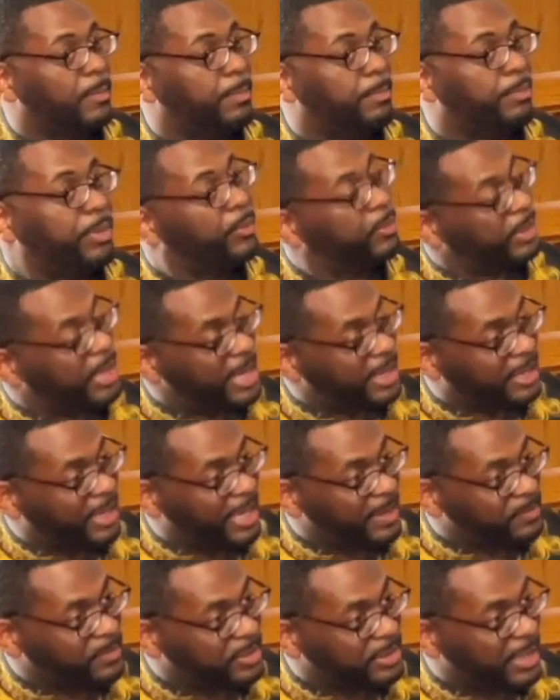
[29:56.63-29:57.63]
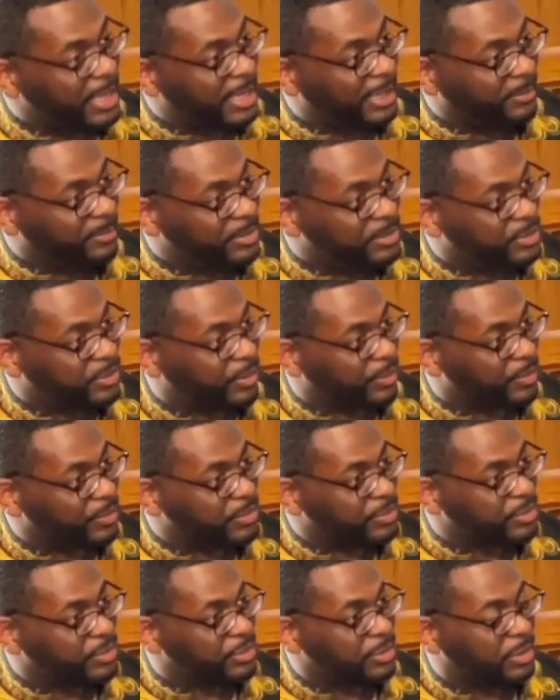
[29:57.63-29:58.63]
But when I came to the A M E
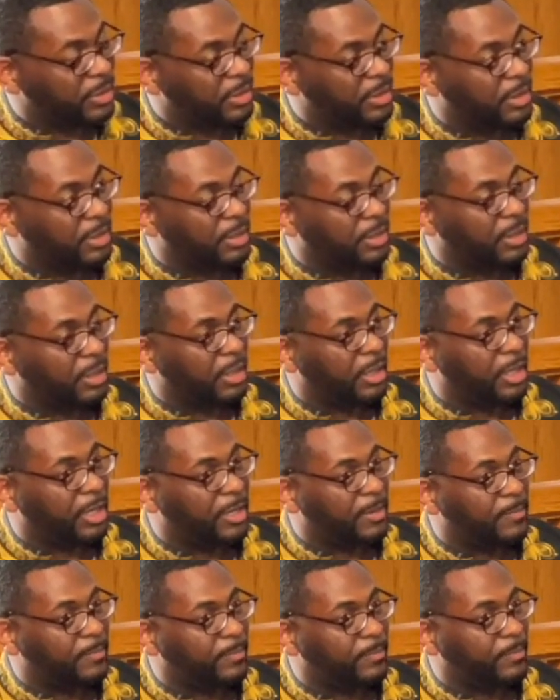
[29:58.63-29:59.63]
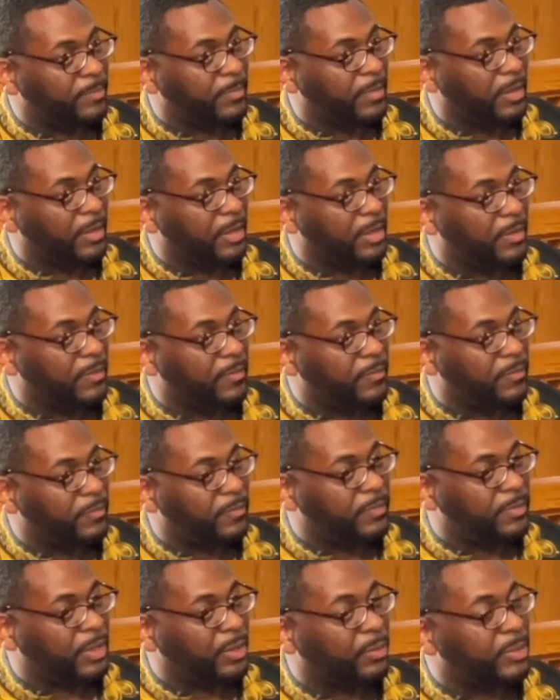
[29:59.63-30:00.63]
church, um,
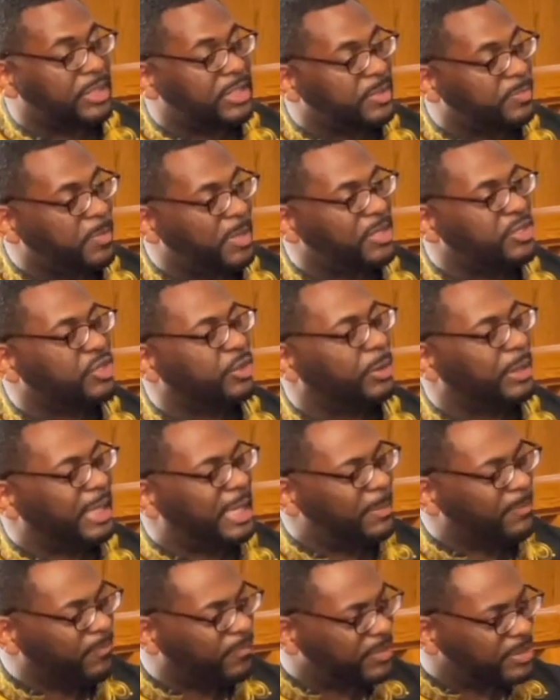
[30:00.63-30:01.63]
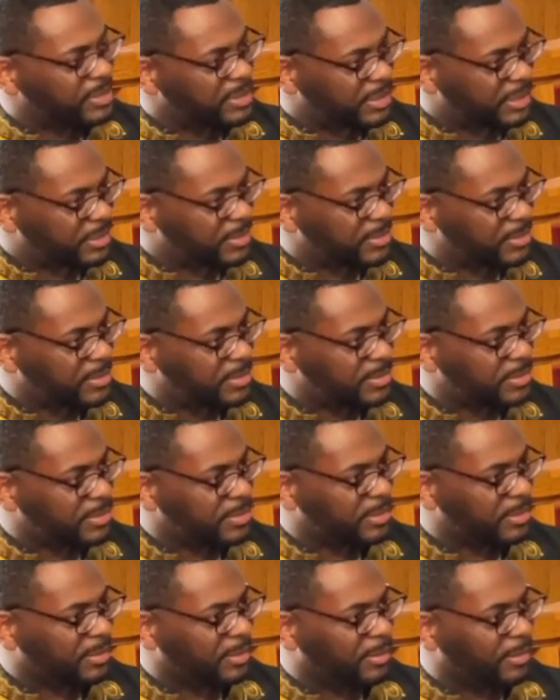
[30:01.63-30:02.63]
there was special emphasis
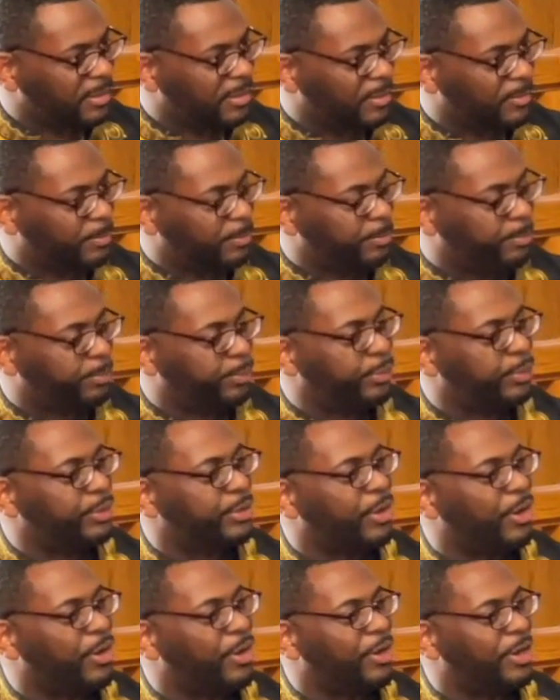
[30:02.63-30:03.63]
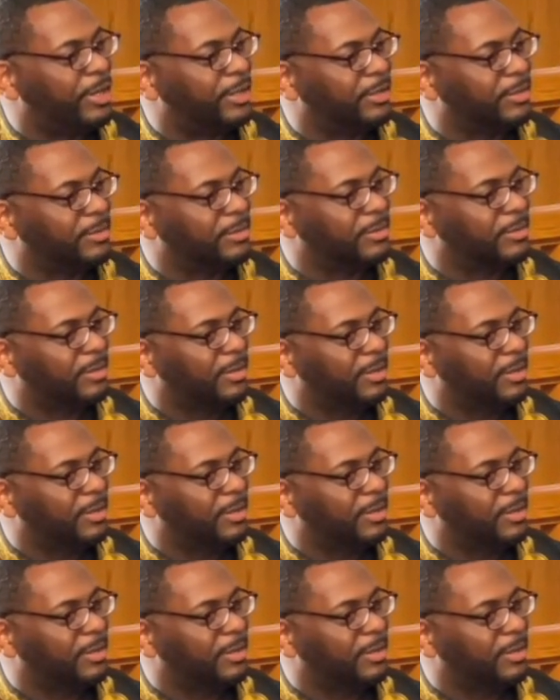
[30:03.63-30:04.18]
mm-hmm. put on